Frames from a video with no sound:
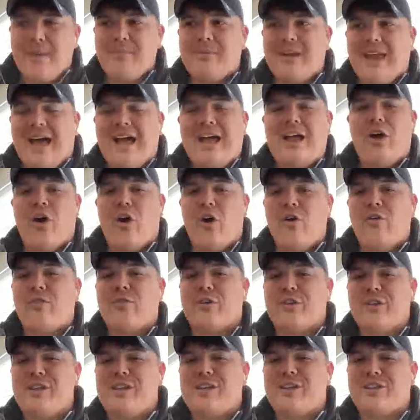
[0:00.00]
I'm not
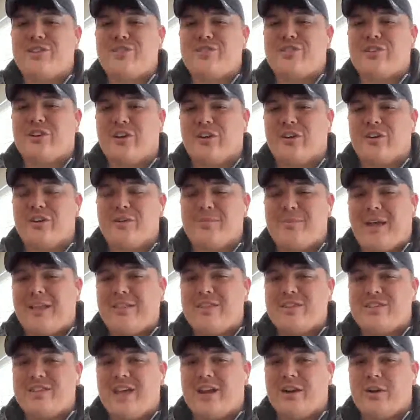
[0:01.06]
overly concerned
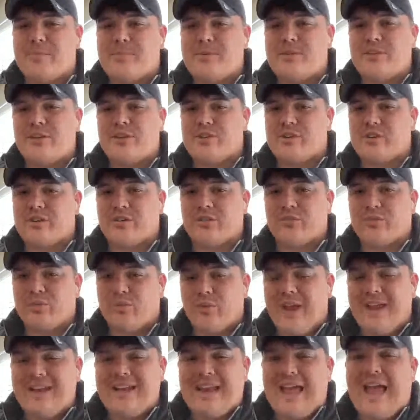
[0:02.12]
about the center position.
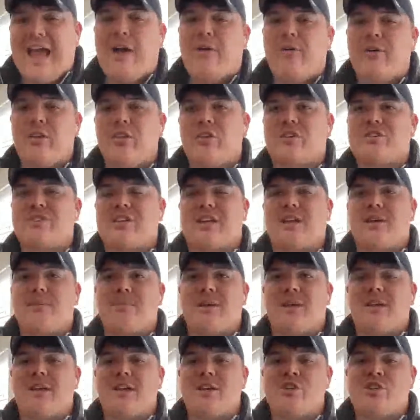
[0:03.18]
Right now, it looks
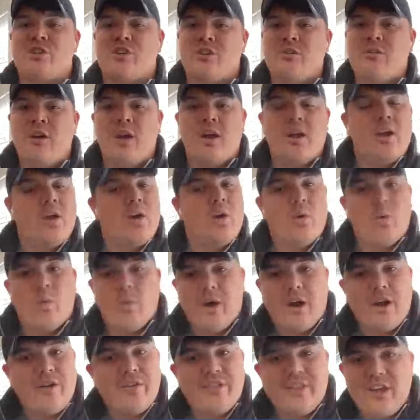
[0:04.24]
like a big issue.
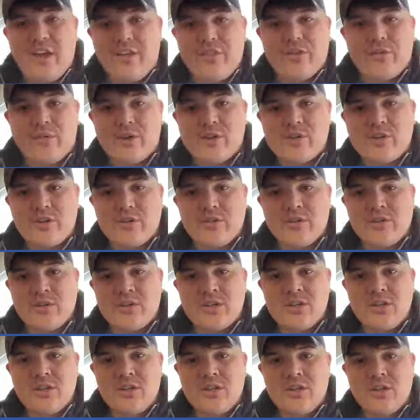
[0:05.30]
Where are the other issues?
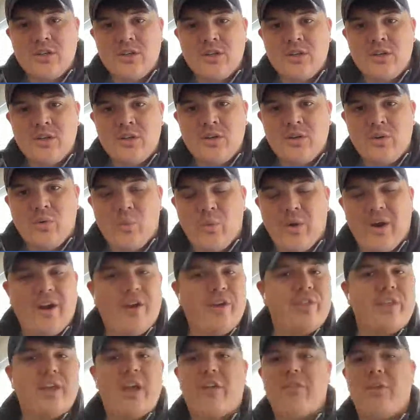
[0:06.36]

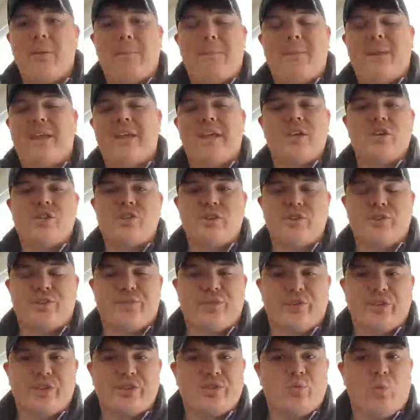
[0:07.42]
Where are the other big
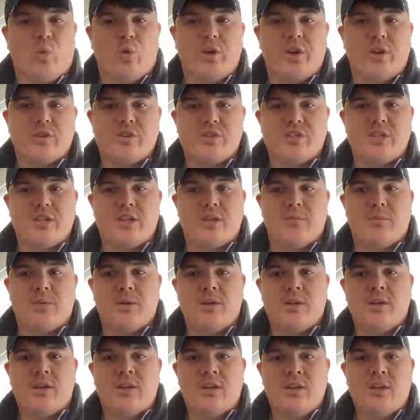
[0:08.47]
issues for this Warriors team?
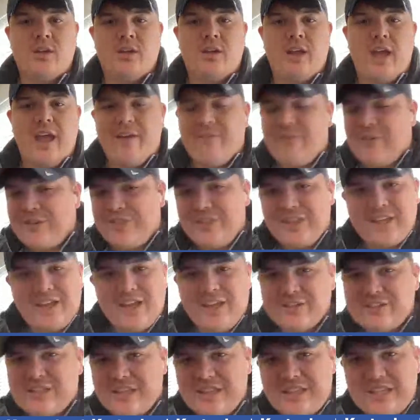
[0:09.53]

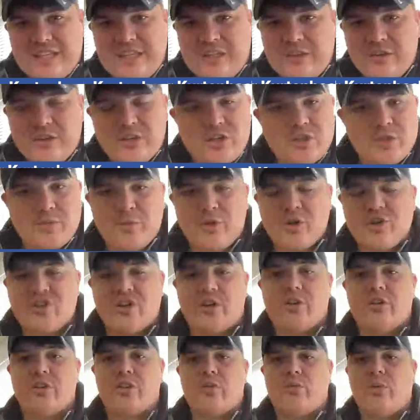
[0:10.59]
Everything else, I think you can just
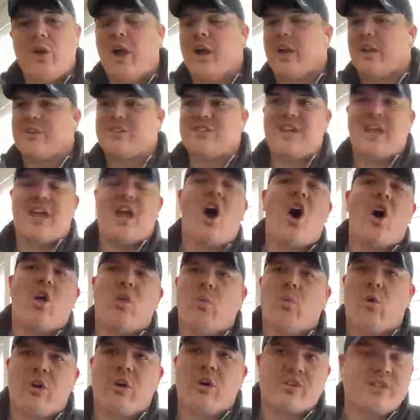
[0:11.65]
push under the rug. Say,
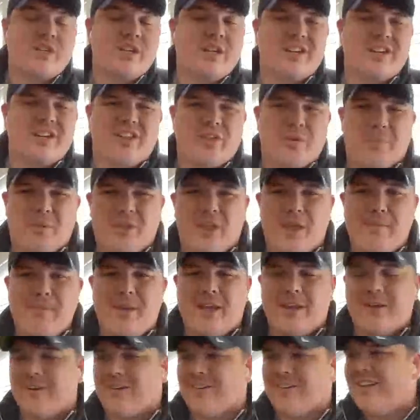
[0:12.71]
oh, the Warriors need another
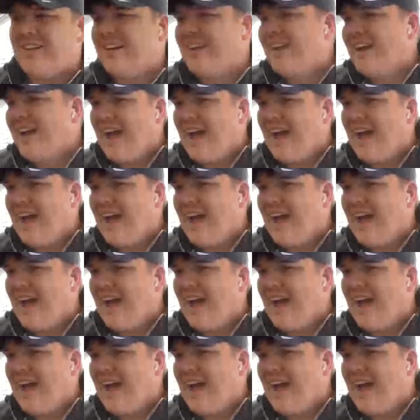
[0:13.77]
playmaker.